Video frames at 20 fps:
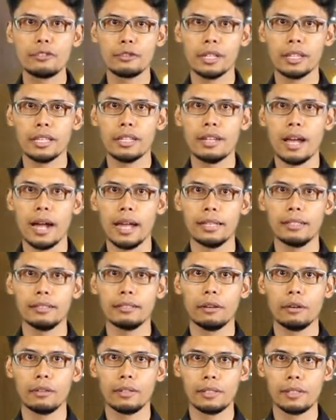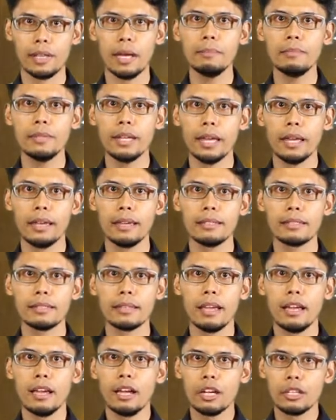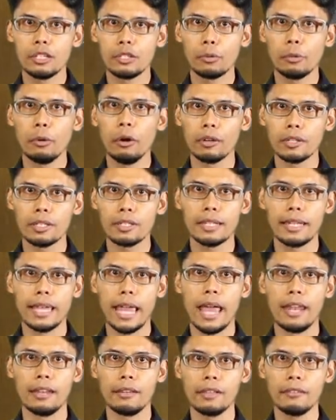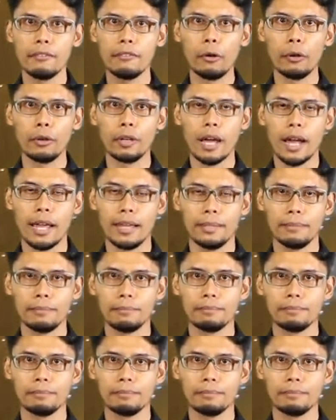during the night on some days towards the end of the fortnight.